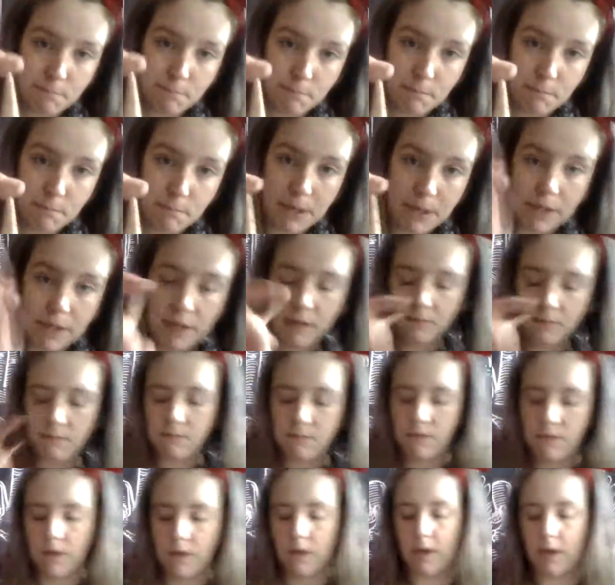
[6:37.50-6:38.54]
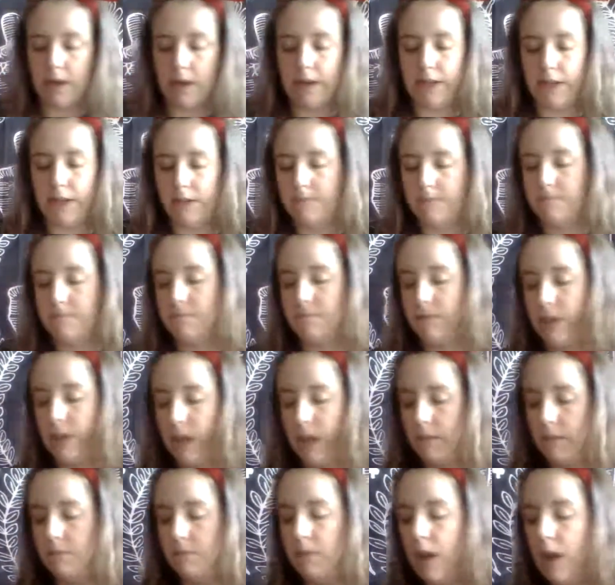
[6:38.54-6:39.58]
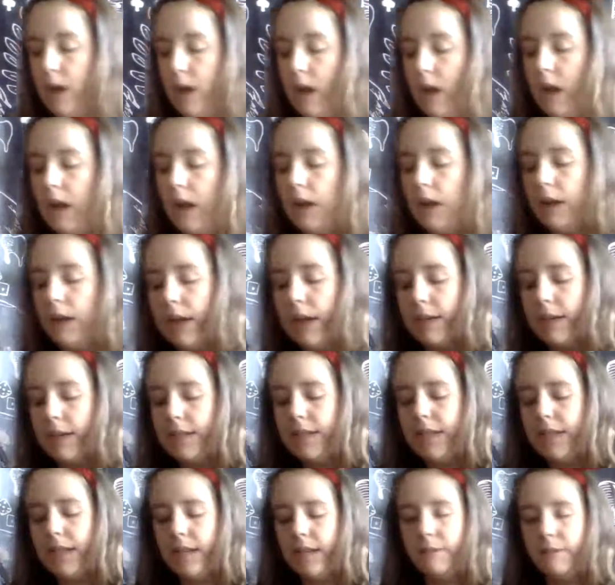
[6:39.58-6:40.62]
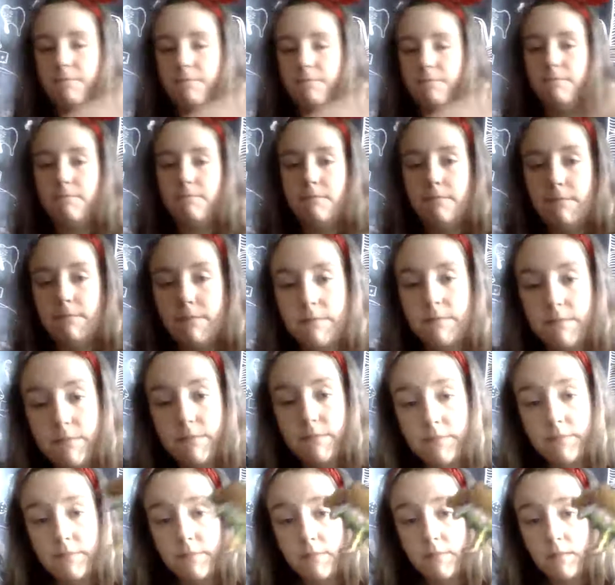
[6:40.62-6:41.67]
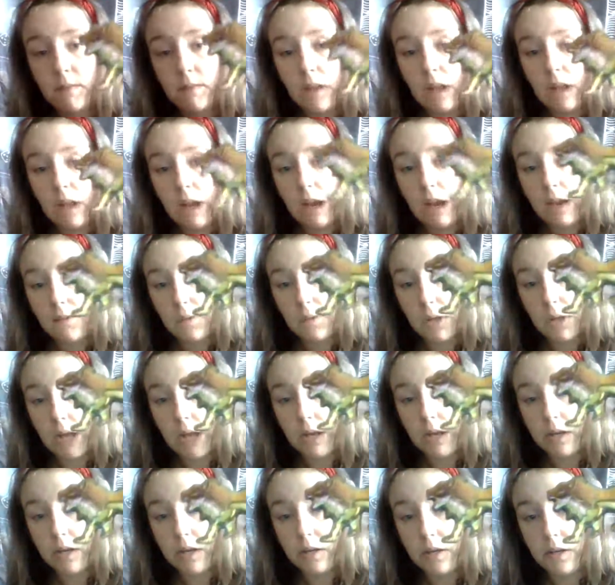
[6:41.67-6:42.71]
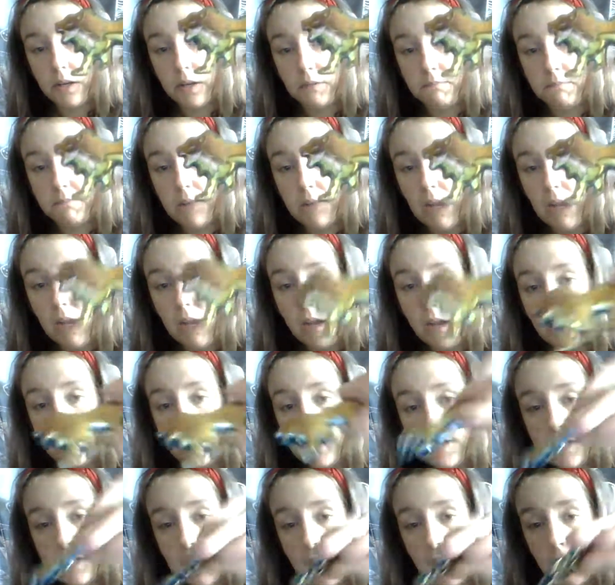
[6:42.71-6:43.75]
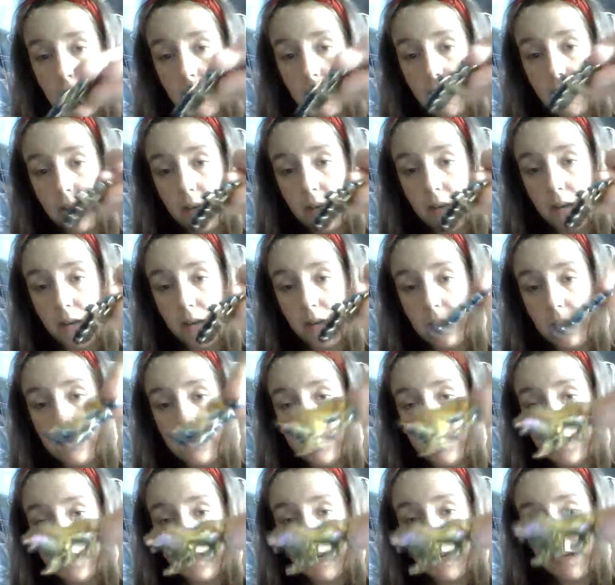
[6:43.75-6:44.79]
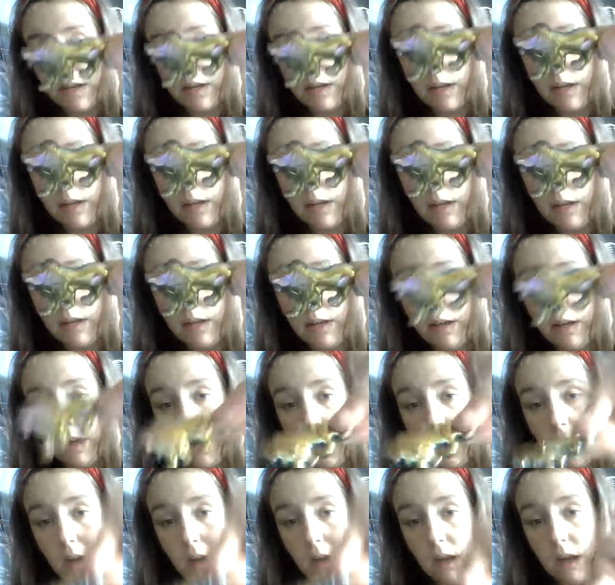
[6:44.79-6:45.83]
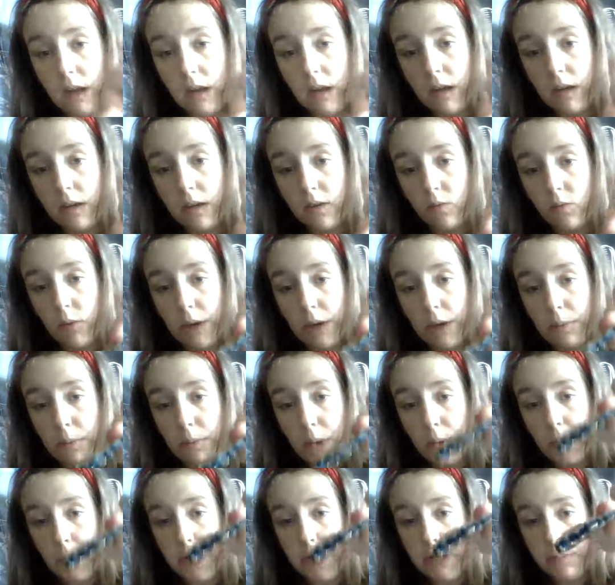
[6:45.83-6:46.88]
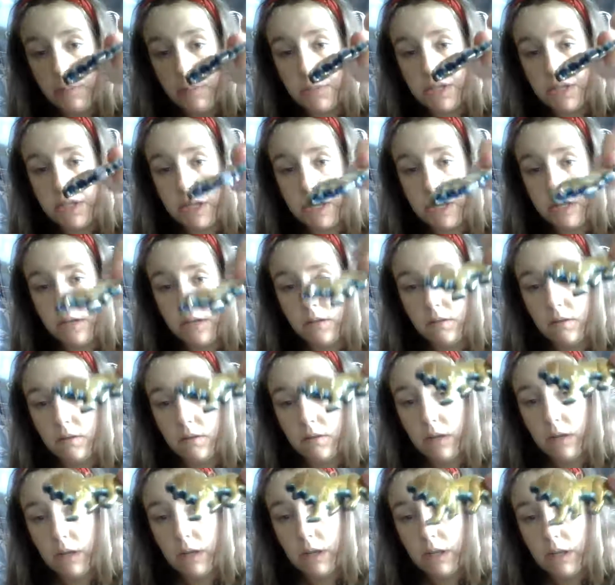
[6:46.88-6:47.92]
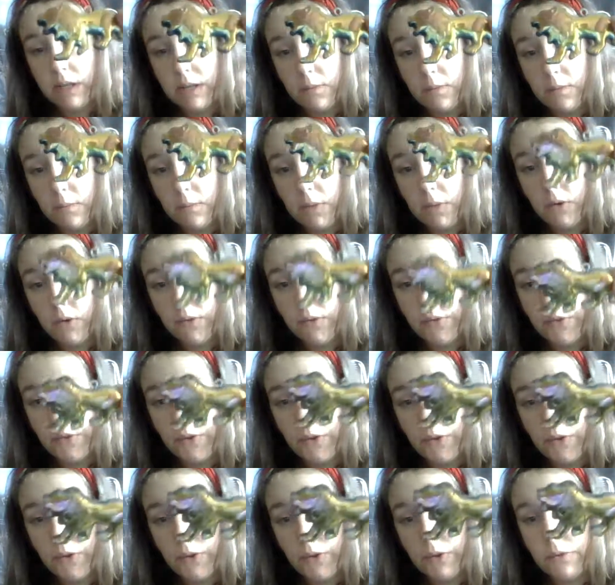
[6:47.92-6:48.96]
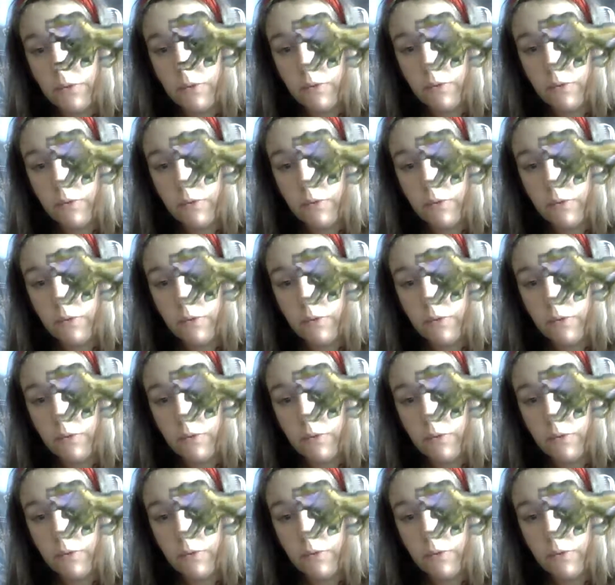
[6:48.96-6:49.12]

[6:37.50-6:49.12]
bing, good idea, okay? Next thing, I have a lion here. This guy is done in rainbow hematite. Beautiful,